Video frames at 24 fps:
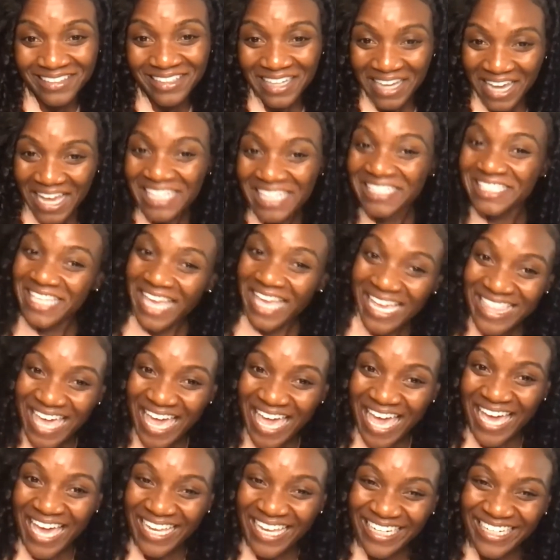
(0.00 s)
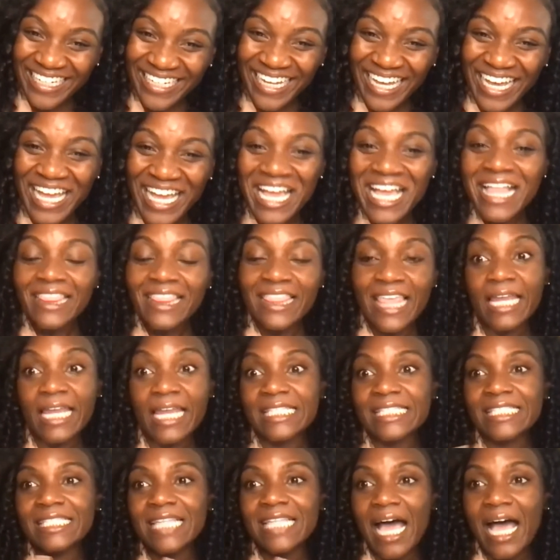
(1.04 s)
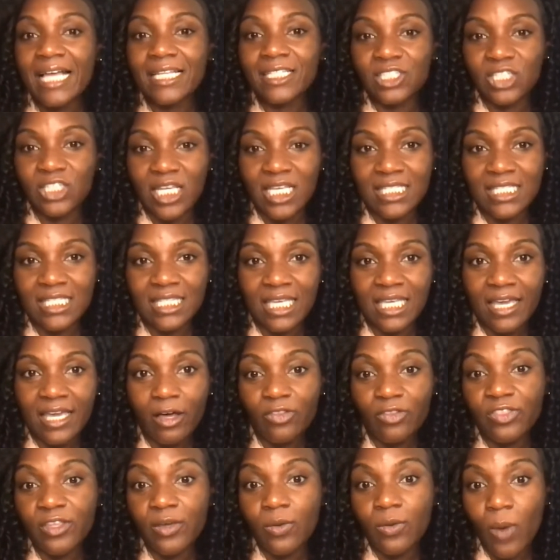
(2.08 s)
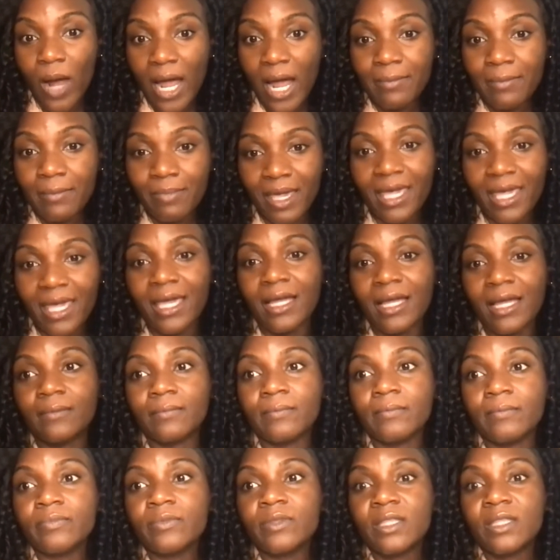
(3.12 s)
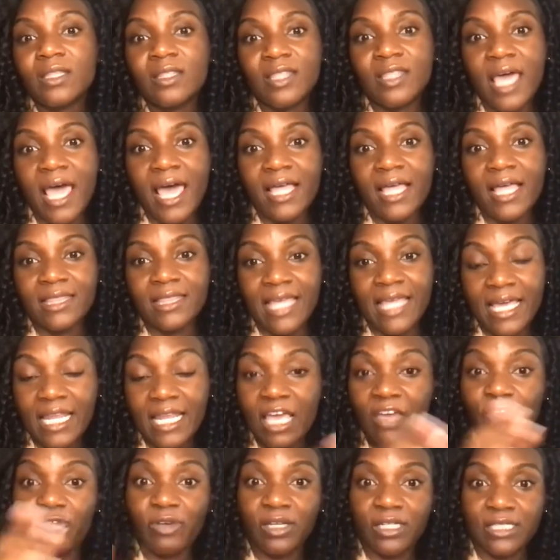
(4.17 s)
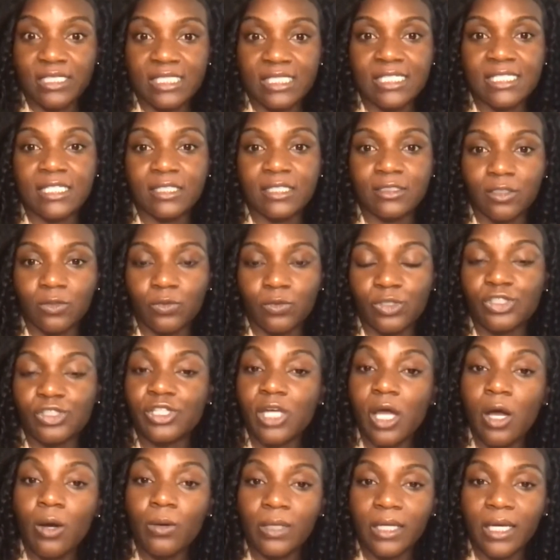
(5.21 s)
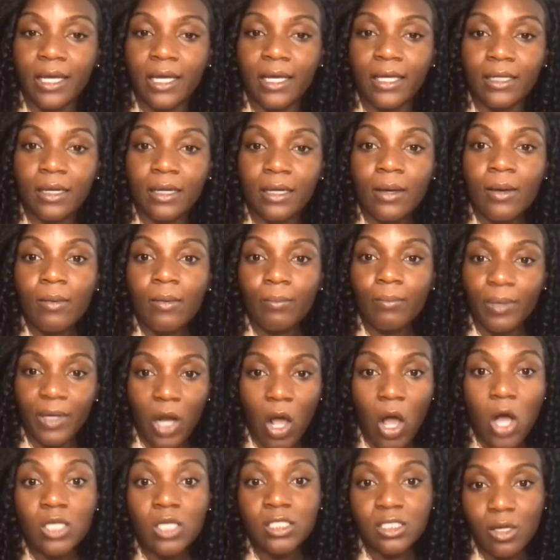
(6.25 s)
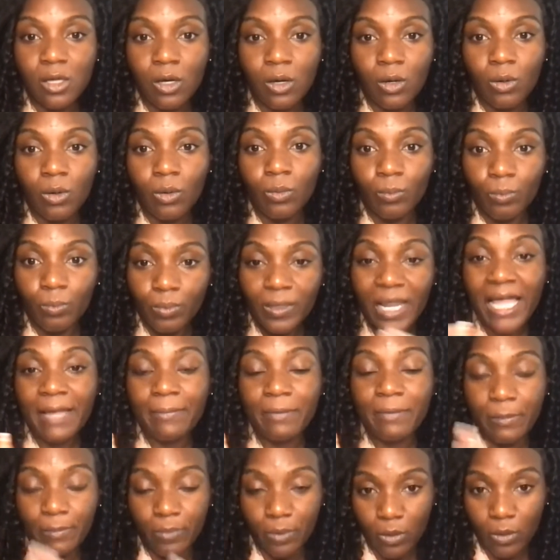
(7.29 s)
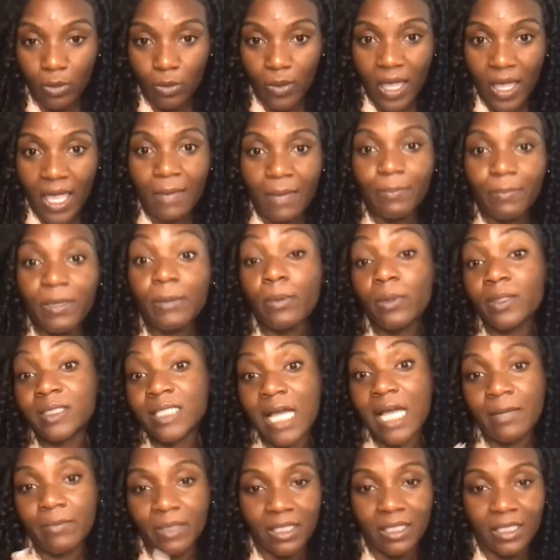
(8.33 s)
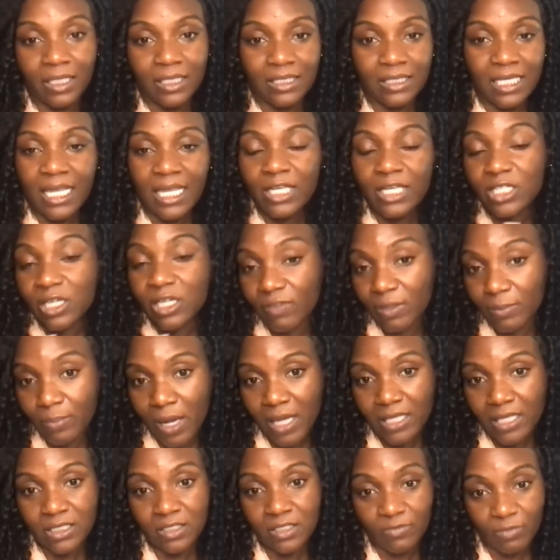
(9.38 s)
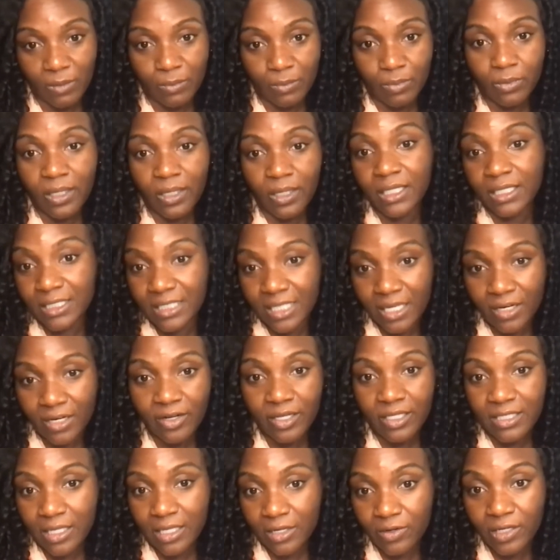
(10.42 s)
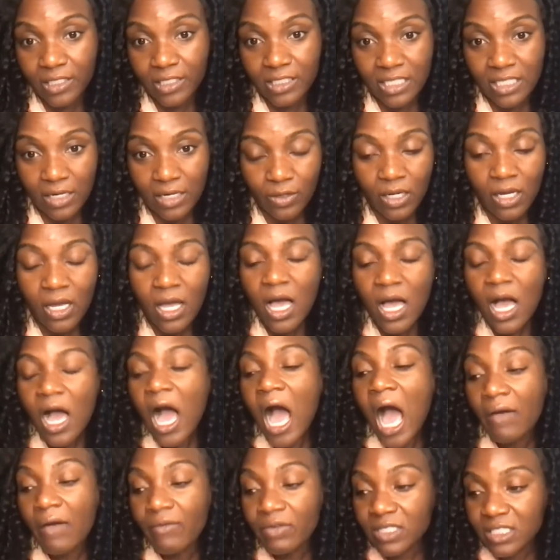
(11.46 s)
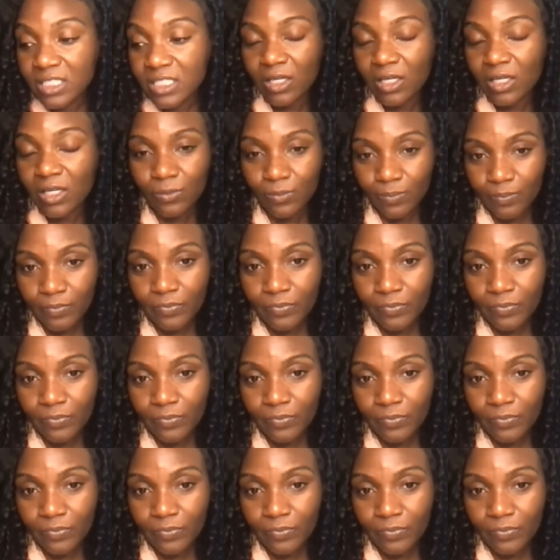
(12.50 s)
and say that it's not just the healthy white man that efficacy signal was shown in, but also Black people and people with diabetes and HIV positive people, and et cetera, et cetera, et cetera. Obviously,